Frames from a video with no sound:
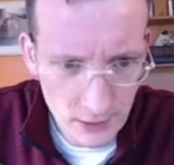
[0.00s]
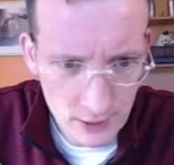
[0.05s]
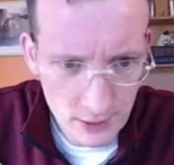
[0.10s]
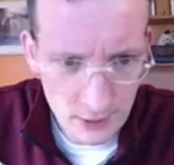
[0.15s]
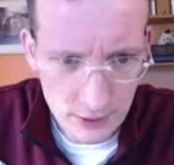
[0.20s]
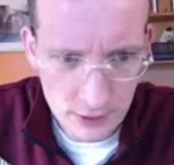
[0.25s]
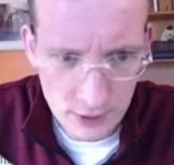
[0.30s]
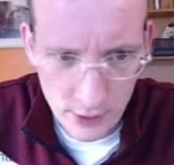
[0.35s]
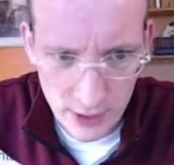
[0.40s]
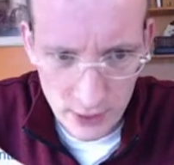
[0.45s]

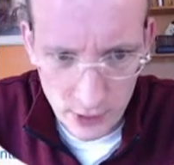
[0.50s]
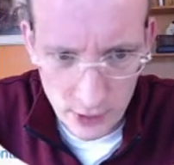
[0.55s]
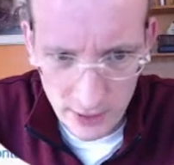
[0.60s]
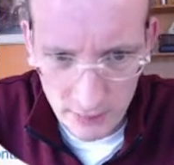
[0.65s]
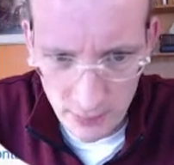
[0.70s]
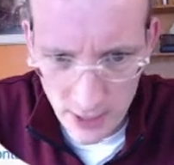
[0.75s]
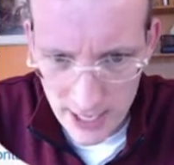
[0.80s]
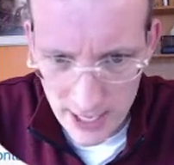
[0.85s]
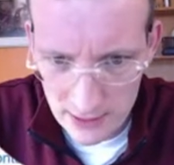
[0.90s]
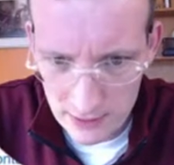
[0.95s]
So
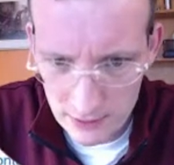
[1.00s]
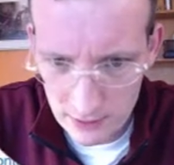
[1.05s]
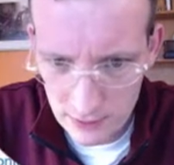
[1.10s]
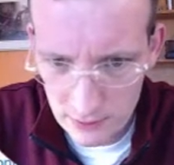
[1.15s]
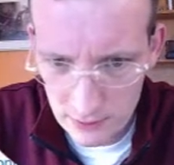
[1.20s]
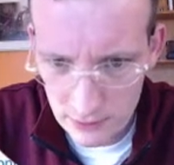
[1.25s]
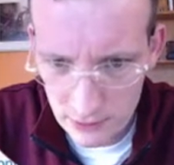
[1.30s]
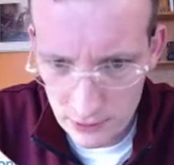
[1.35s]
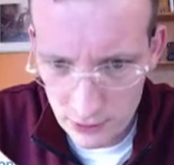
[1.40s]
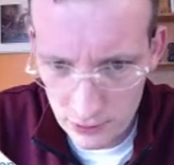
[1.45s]
anyway, back
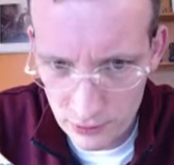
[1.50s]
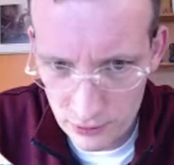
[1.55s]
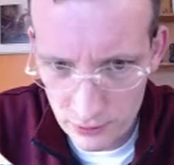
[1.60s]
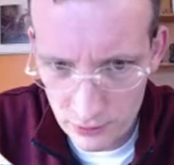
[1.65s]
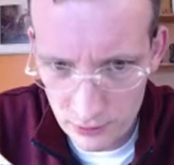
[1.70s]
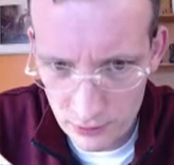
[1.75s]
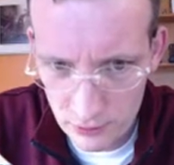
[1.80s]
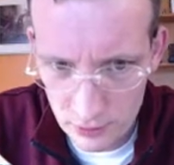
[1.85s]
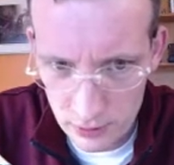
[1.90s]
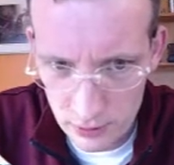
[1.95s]

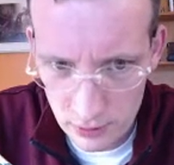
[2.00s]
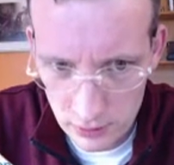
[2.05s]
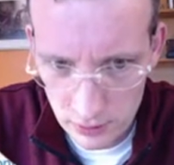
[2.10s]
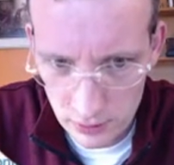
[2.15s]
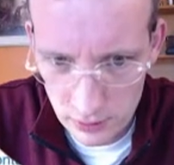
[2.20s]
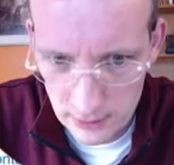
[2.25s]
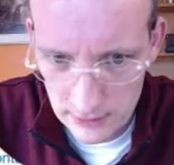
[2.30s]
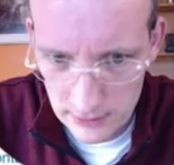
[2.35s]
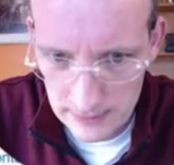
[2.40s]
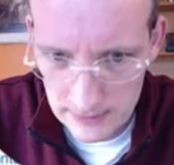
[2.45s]
to
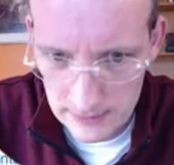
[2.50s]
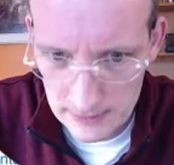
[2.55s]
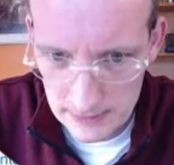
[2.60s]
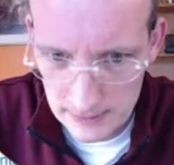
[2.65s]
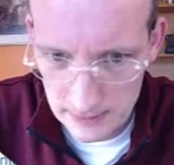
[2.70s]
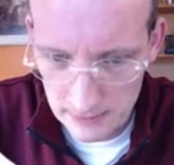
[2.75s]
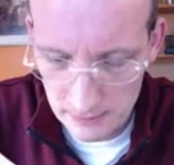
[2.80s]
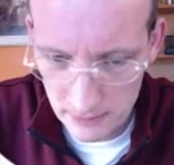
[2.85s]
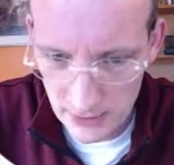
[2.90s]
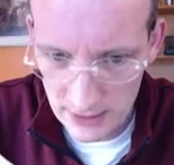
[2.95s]

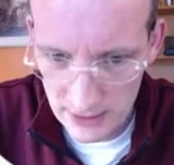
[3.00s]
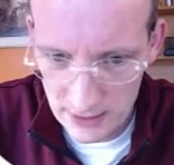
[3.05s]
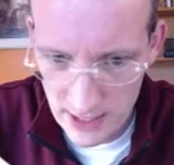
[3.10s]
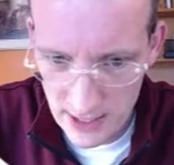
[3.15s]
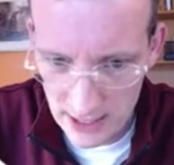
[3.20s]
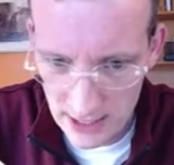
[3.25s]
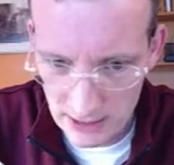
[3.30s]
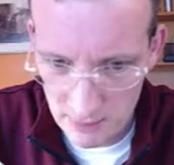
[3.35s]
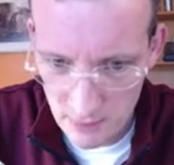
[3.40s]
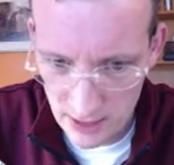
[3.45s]
my
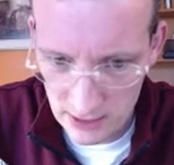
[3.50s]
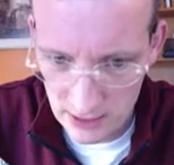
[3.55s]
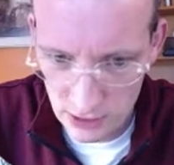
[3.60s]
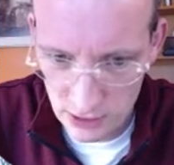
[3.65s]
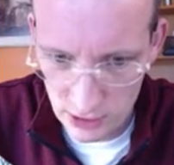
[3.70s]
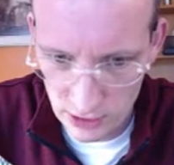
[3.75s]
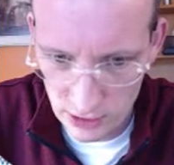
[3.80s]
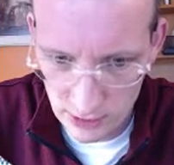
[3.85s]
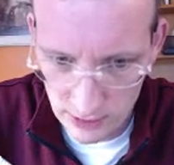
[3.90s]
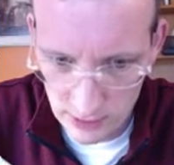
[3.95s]
text
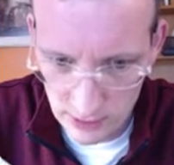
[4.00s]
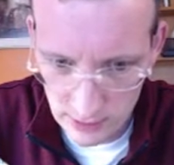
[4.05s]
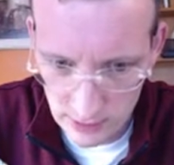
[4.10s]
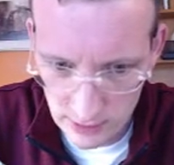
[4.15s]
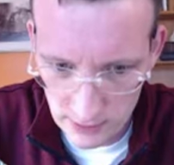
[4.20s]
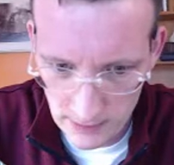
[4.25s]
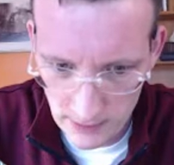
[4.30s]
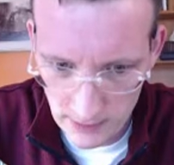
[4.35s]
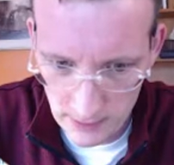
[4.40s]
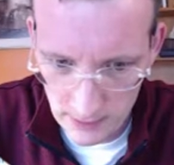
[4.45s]
messages,
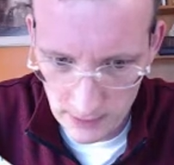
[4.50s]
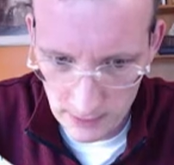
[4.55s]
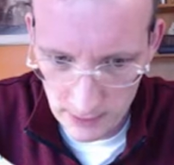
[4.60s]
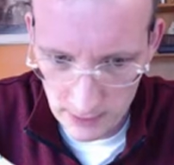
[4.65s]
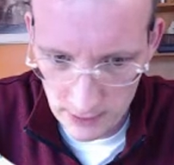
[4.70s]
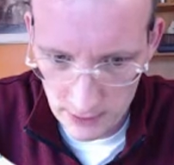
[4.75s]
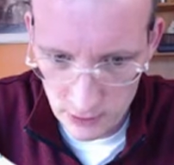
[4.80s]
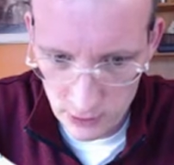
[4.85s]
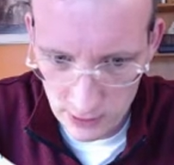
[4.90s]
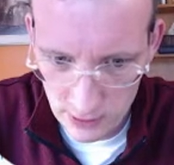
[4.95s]
and
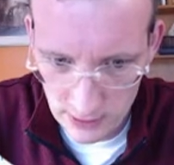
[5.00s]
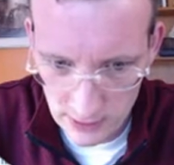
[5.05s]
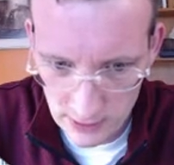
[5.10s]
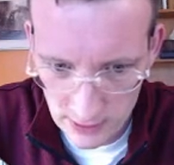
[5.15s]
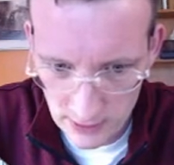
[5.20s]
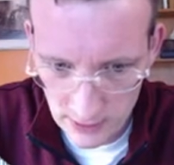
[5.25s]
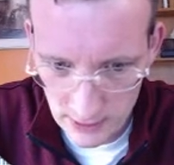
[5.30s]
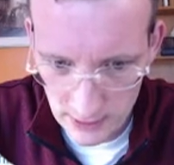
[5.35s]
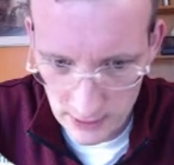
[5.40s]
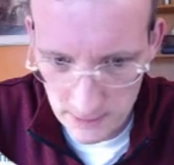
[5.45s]
you can
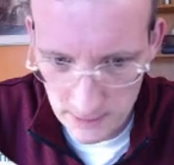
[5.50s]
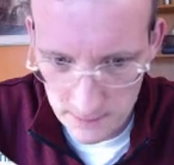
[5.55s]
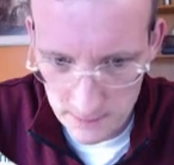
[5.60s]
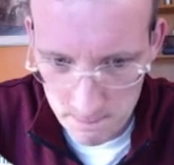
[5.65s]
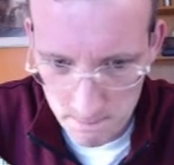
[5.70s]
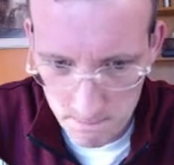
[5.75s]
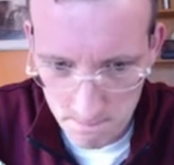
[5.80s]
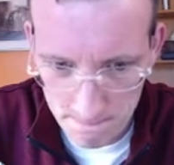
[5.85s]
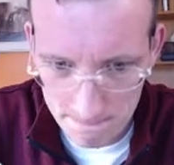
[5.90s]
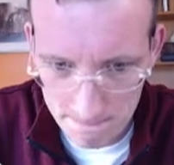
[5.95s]
see
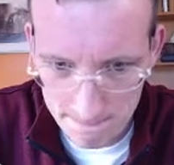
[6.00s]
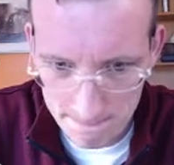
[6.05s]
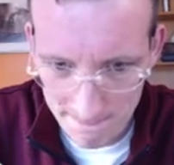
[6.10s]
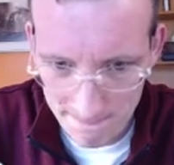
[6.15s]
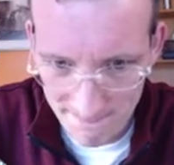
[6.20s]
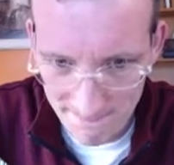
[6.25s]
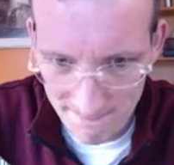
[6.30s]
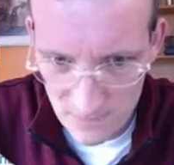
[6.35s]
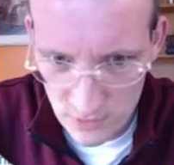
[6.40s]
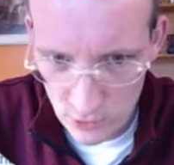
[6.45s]

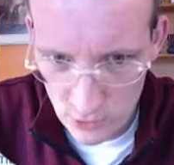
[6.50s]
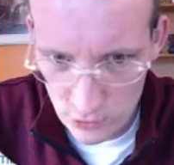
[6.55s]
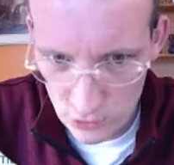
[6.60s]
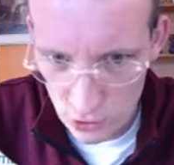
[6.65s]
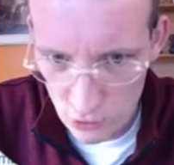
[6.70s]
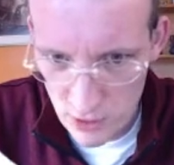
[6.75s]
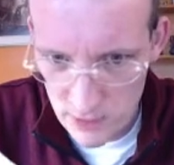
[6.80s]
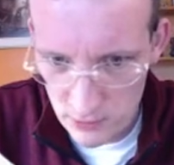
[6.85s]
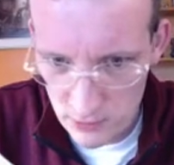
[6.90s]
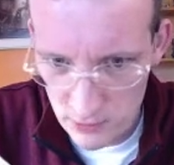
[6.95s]
those
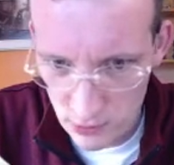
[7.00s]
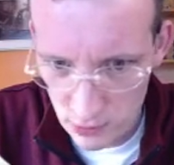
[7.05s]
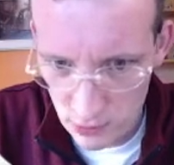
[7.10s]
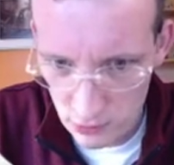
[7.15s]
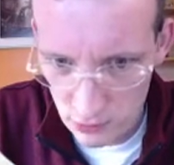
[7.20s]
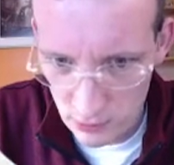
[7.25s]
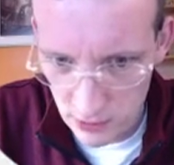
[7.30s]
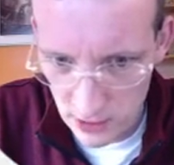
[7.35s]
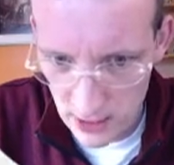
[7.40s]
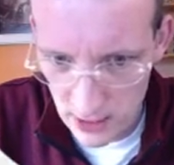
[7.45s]
2 people who
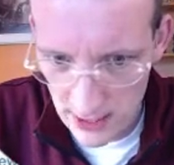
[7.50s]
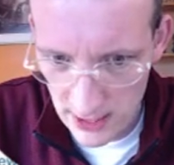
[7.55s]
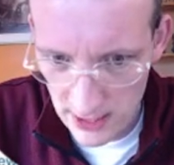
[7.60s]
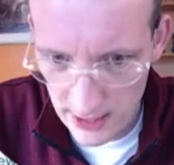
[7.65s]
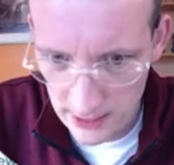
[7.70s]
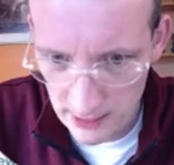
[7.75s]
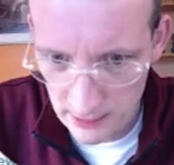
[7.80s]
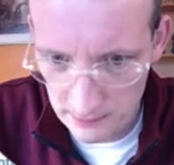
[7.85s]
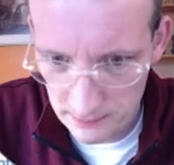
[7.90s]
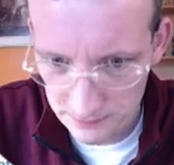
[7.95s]

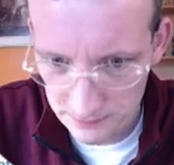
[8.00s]
replied.